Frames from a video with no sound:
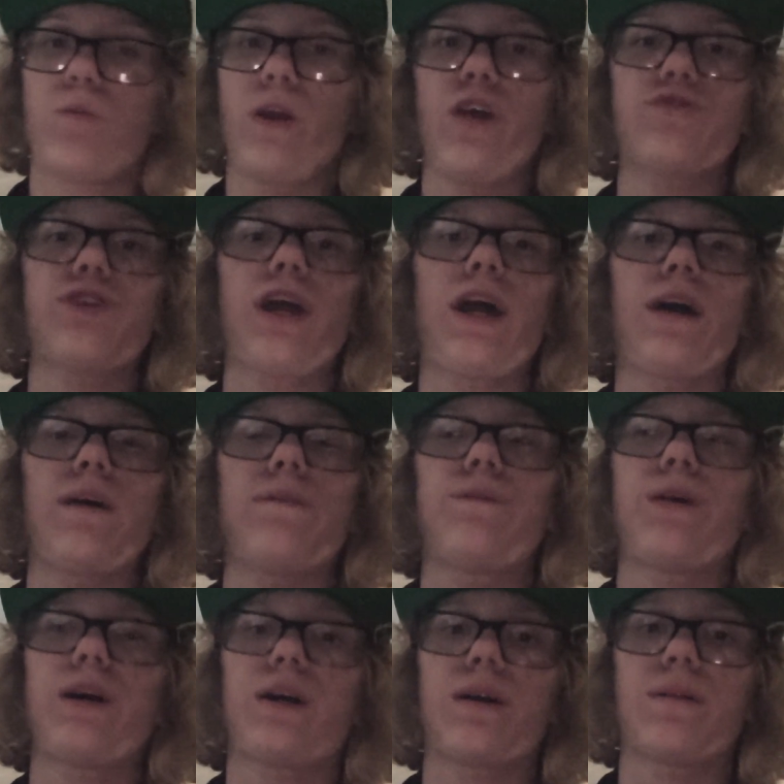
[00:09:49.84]
also have,
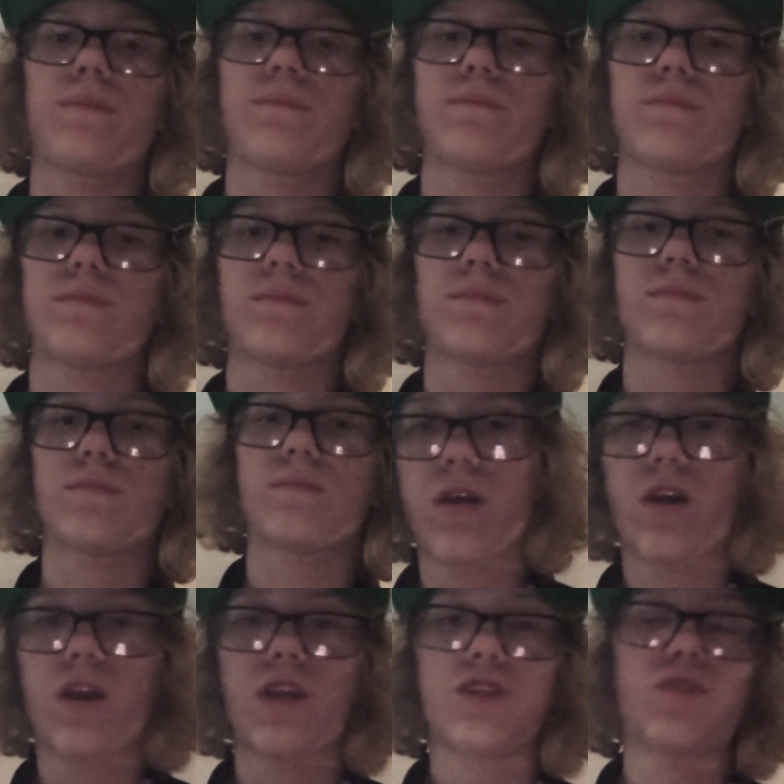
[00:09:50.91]

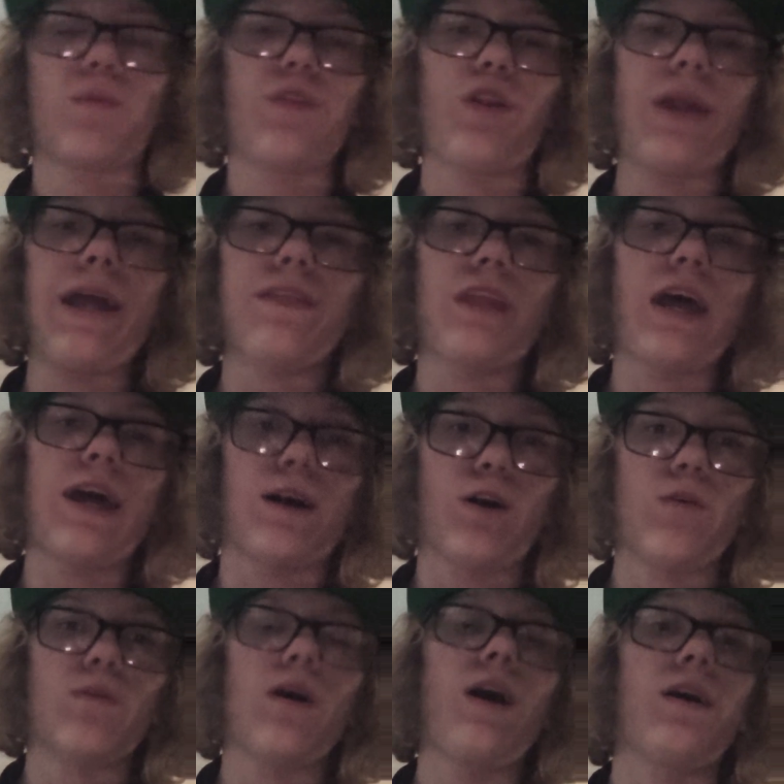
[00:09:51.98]
so when they're at
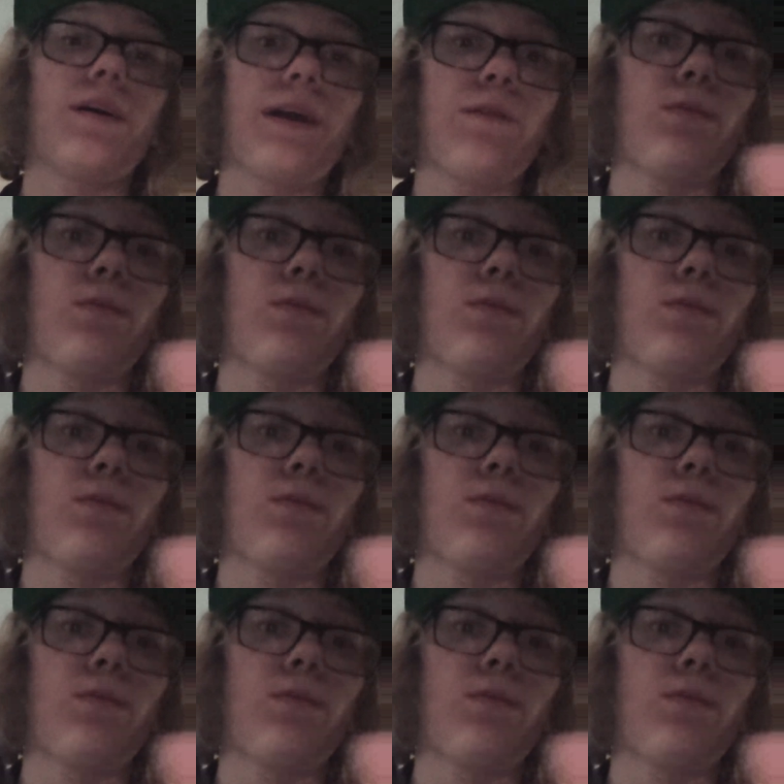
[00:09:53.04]
that,